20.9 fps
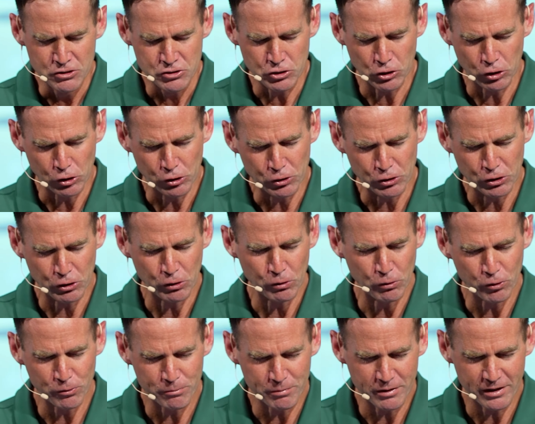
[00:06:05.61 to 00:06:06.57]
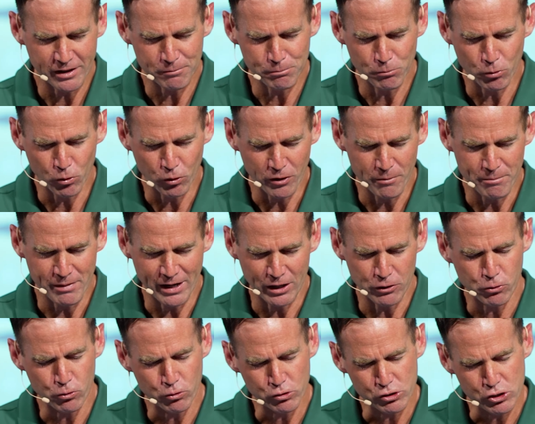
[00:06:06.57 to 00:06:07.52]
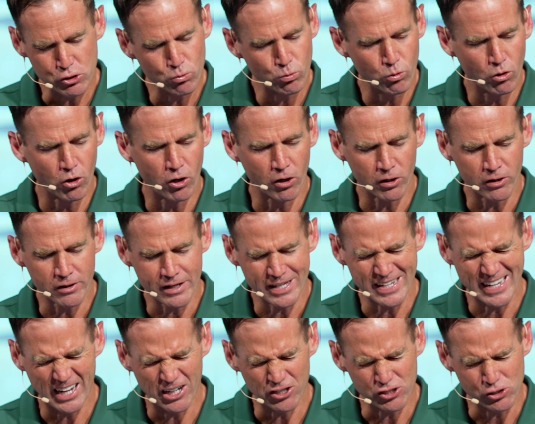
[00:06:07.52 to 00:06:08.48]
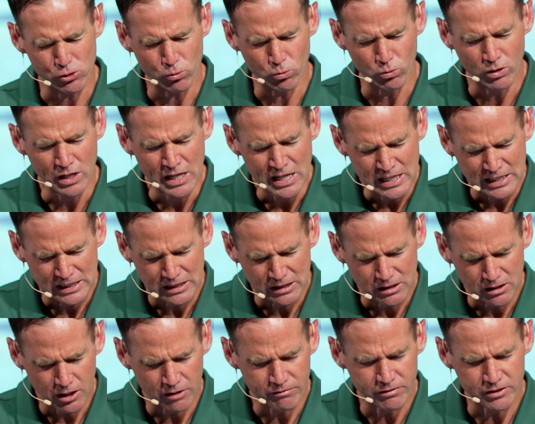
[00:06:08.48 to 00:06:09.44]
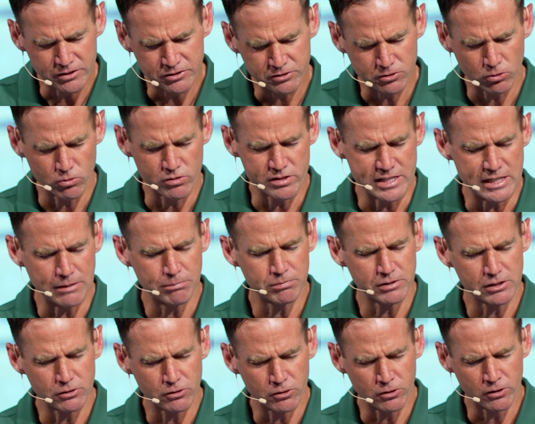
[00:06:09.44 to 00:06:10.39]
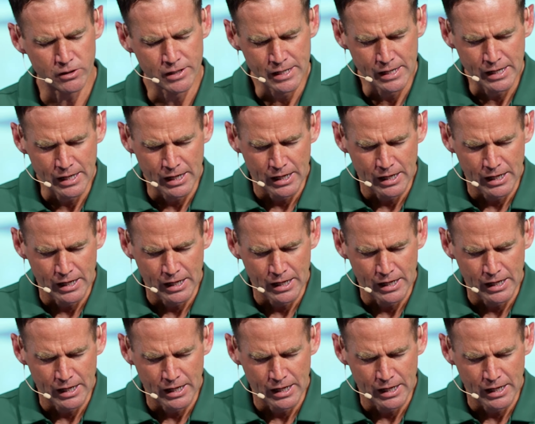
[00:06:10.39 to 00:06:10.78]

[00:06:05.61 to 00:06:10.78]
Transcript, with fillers: to learn a little bit more about who you are and how you love us so deeply, Lord.